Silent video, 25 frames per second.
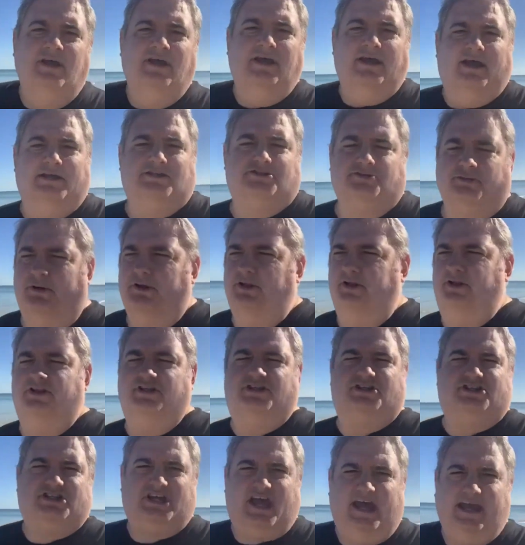It's really the
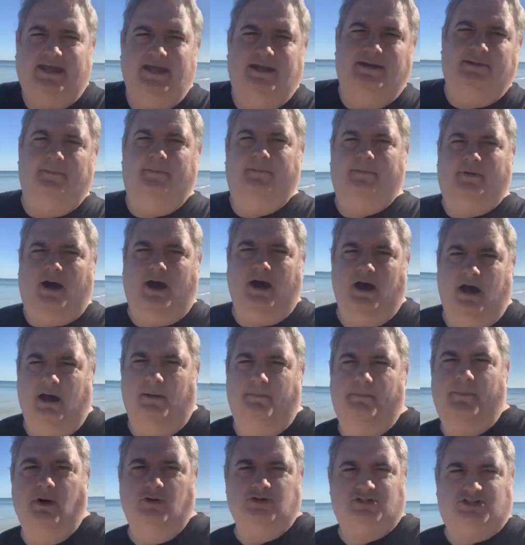second uh,
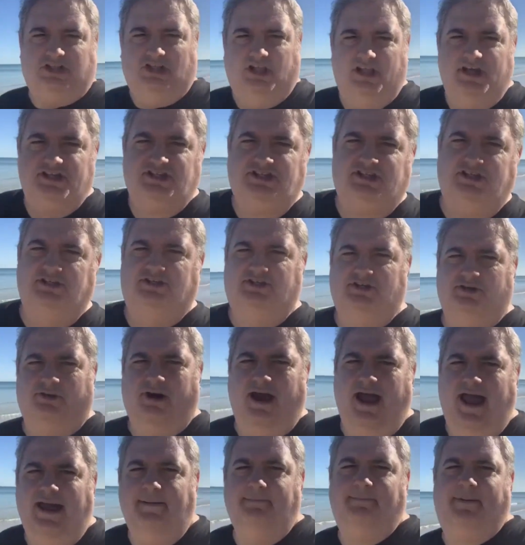most listened to
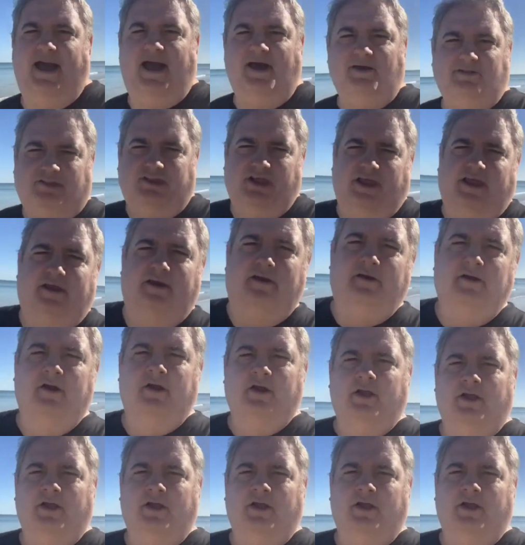app out there